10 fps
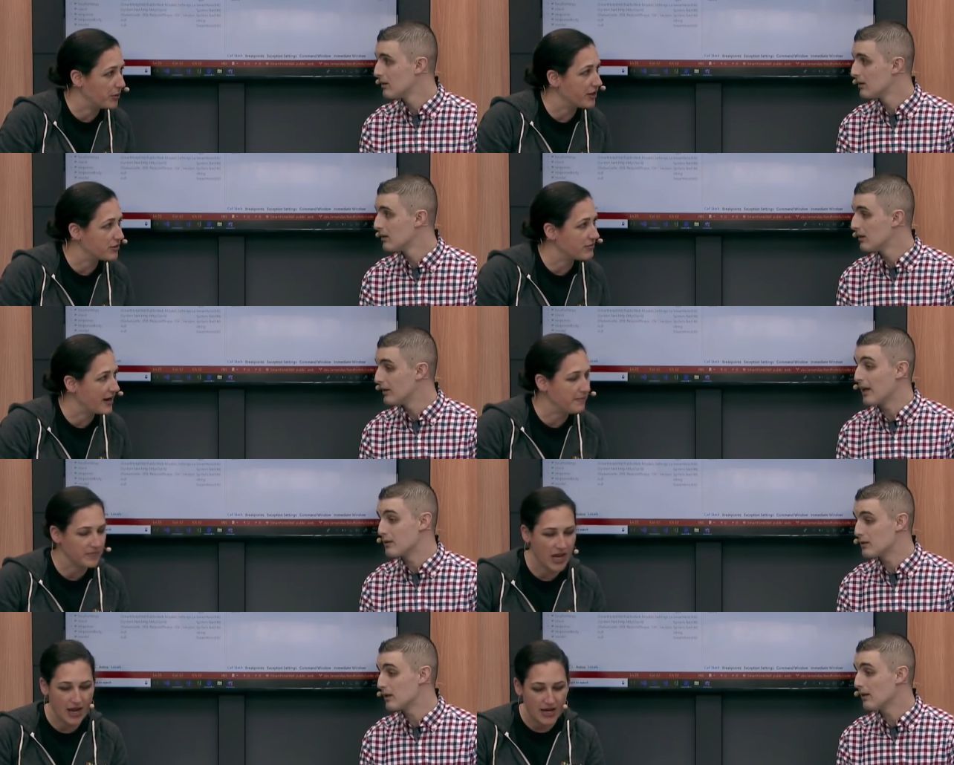Speaker 1: with, right?
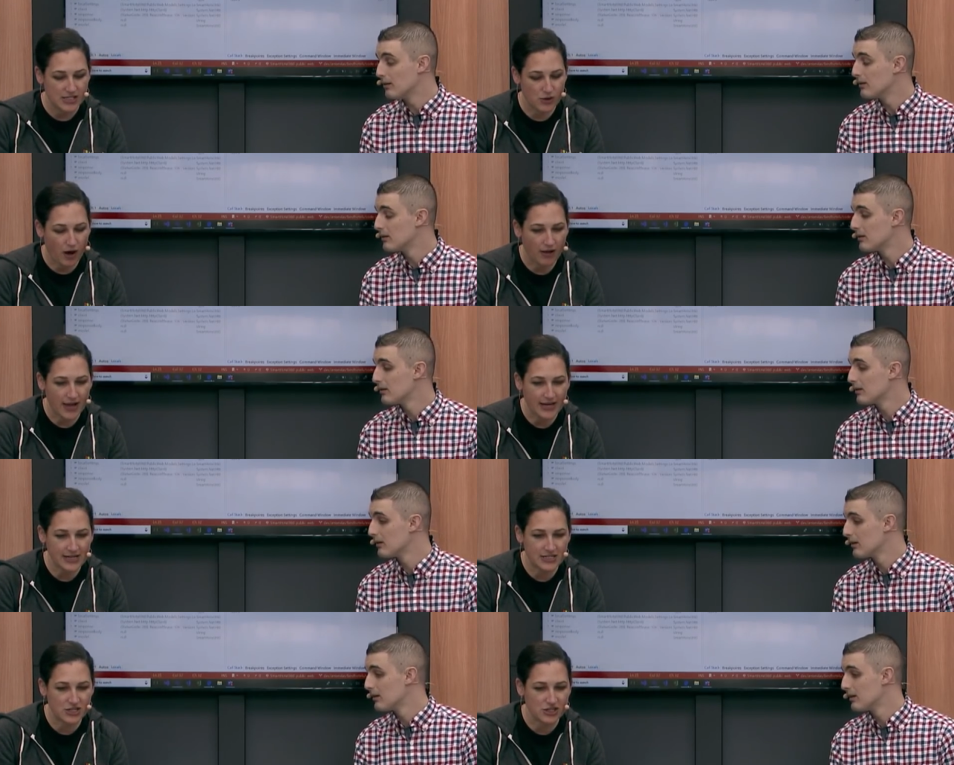Yes, yeah. So all I
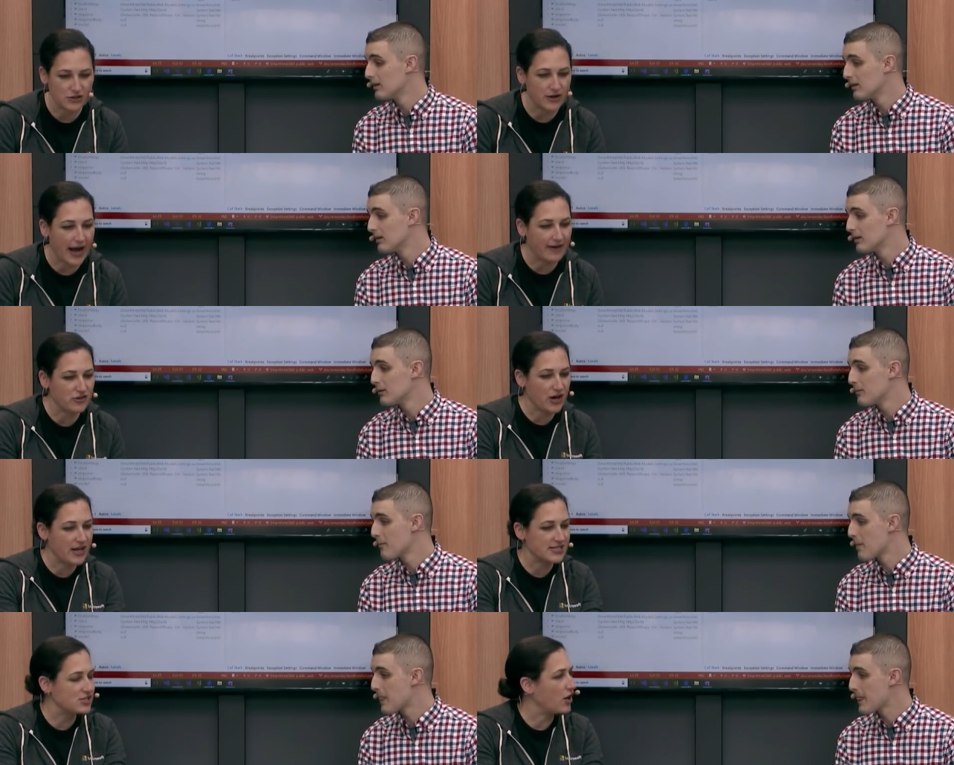need to do after
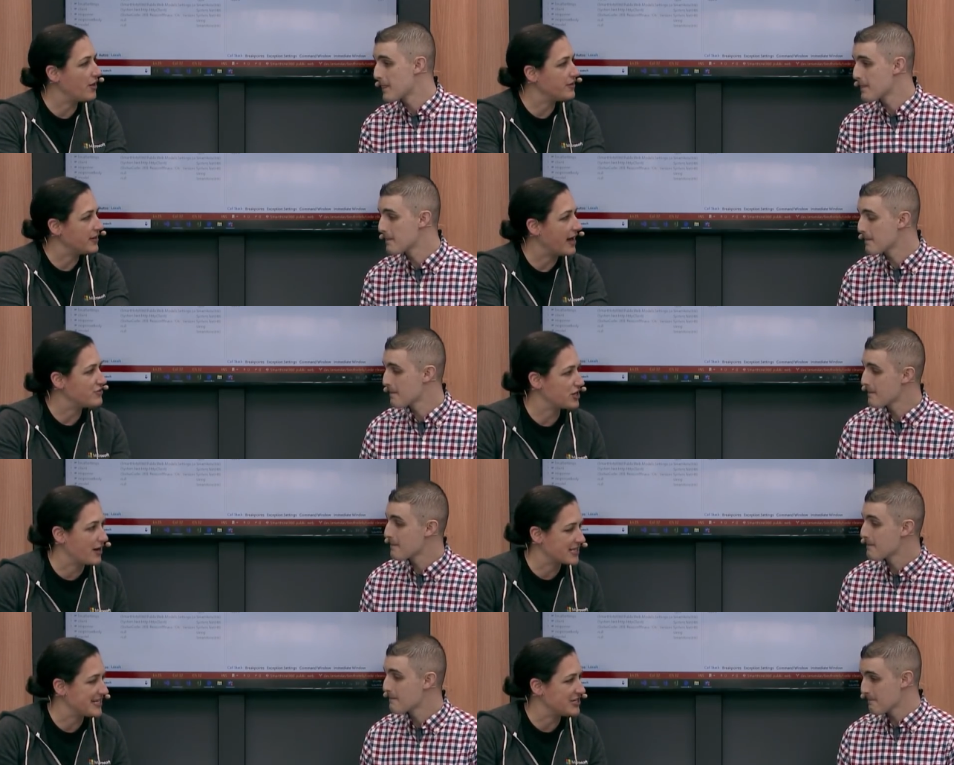I install the live
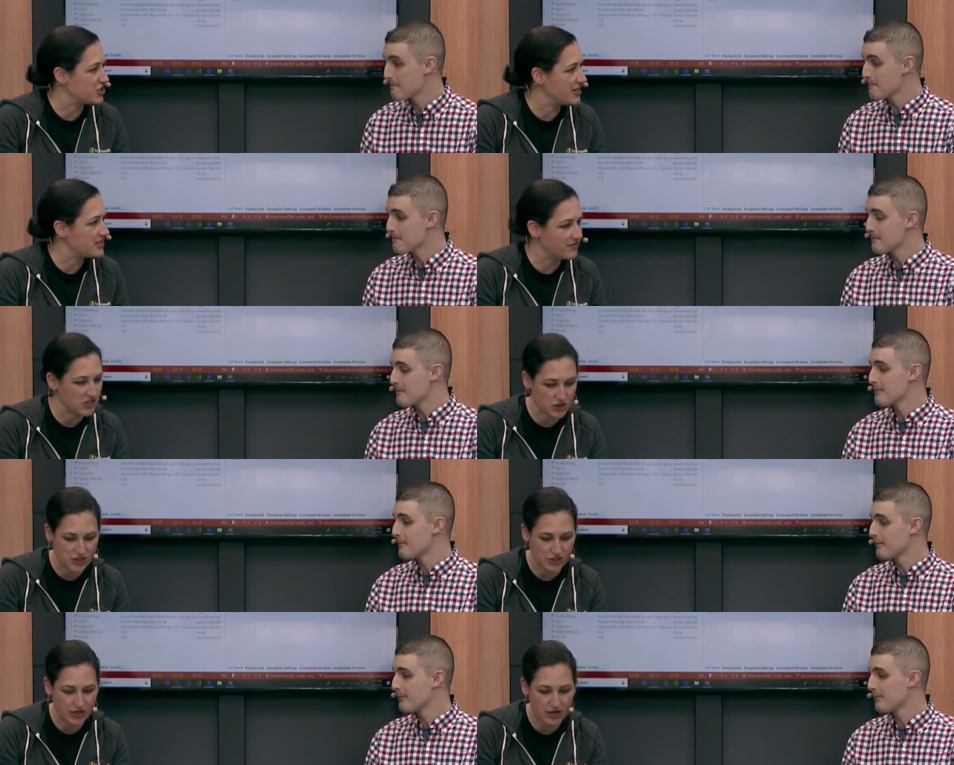share extension into
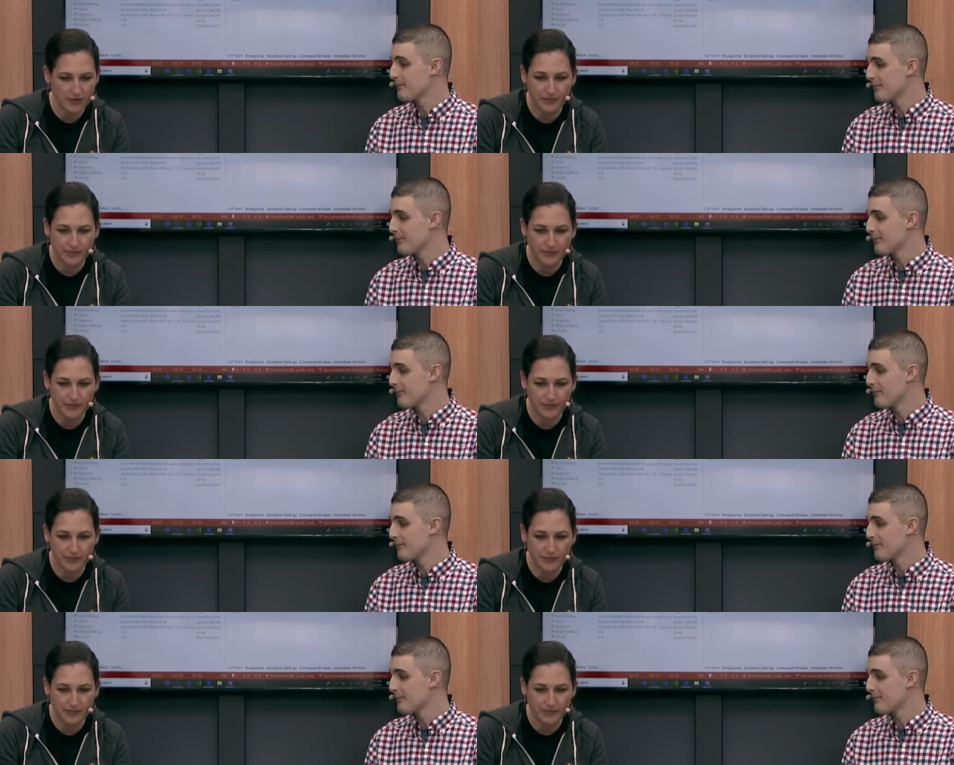Visual Studio